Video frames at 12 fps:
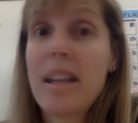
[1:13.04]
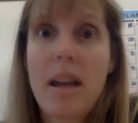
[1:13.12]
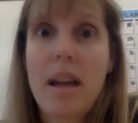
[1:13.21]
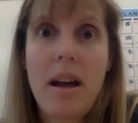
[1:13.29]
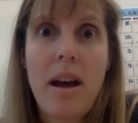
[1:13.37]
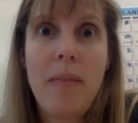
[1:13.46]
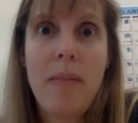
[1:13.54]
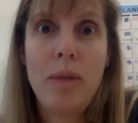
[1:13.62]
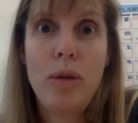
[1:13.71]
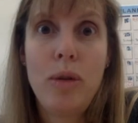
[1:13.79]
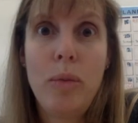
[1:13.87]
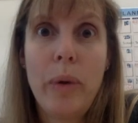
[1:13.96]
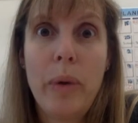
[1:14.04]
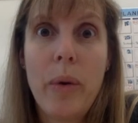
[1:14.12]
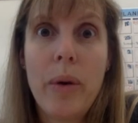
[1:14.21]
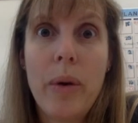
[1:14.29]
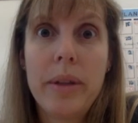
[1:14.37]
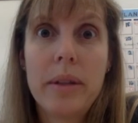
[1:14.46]
I'm super
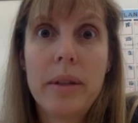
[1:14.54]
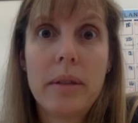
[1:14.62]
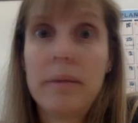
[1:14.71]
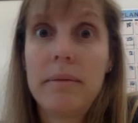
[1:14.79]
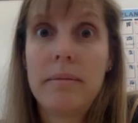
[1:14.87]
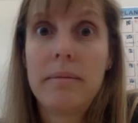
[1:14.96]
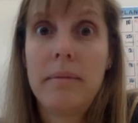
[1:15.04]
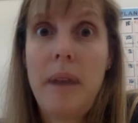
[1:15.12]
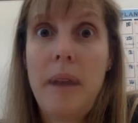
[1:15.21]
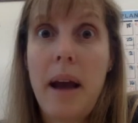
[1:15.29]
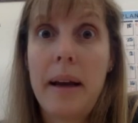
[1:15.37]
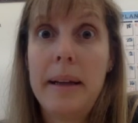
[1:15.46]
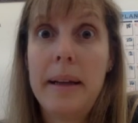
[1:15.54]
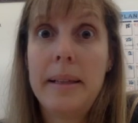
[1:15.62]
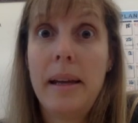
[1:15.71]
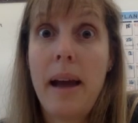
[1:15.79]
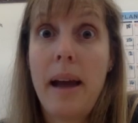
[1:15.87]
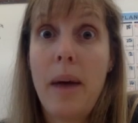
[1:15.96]
old. Not going to tell you
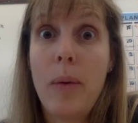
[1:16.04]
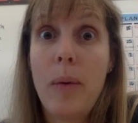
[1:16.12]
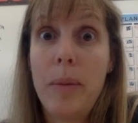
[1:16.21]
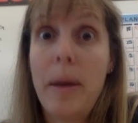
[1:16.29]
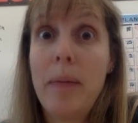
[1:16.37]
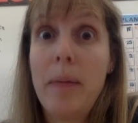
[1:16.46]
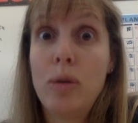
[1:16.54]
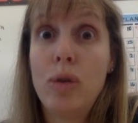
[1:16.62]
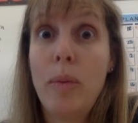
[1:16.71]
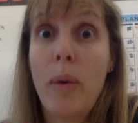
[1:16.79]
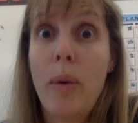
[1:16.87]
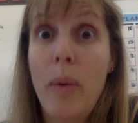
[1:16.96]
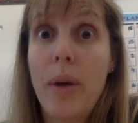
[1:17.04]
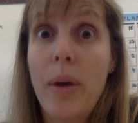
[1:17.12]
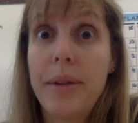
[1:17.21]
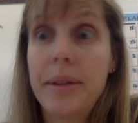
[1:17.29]
how old. I'm super old.